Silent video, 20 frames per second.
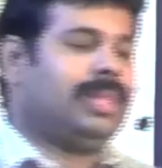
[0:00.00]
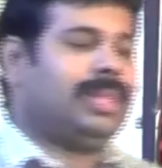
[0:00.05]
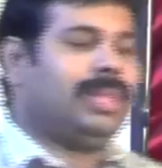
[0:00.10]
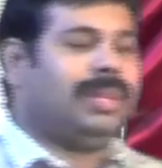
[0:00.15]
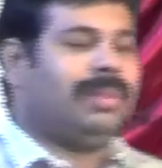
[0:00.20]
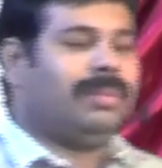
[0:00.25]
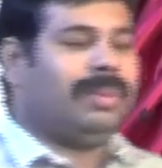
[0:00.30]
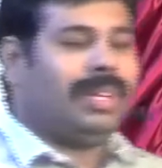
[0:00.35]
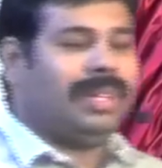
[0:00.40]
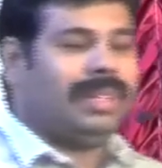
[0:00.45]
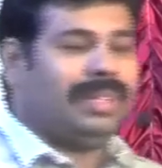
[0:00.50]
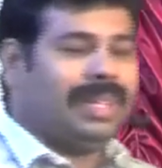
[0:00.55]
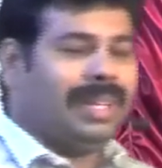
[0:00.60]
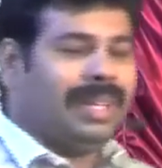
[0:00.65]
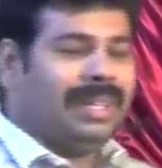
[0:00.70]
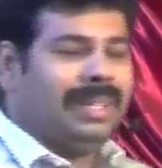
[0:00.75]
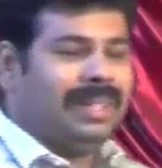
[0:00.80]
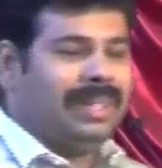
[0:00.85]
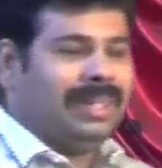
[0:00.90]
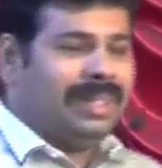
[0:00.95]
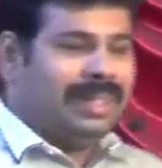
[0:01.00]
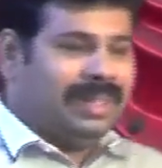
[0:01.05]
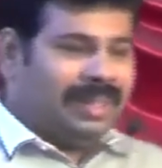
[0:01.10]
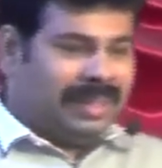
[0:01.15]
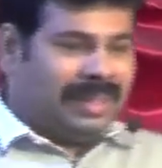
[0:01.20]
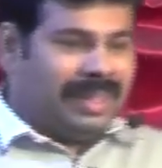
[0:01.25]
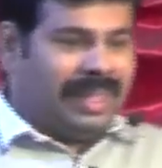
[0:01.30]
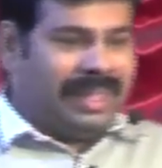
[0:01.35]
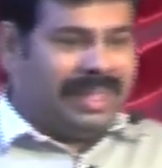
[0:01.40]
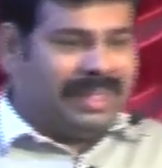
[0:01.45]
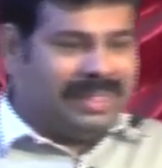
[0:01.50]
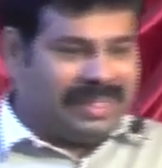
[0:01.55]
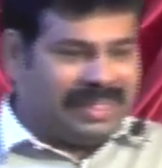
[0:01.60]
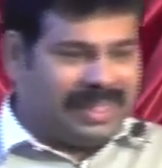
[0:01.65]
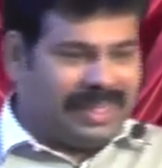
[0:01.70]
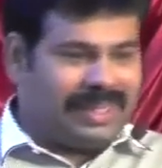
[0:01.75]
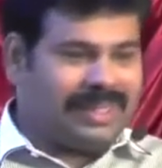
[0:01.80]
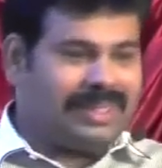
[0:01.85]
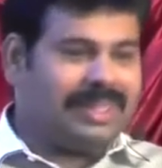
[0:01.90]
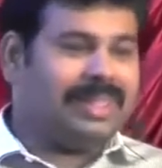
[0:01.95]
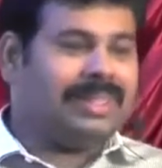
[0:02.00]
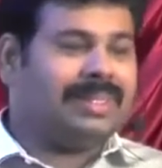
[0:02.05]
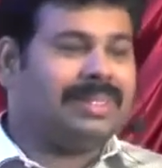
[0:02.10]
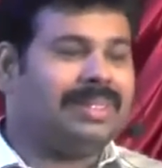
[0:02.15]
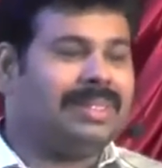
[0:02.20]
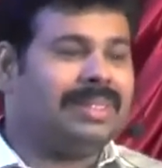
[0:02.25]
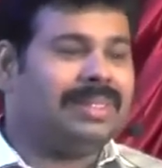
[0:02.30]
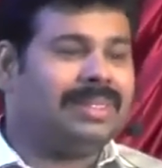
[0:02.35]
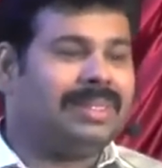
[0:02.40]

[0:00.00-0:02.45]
Come on here, the instruction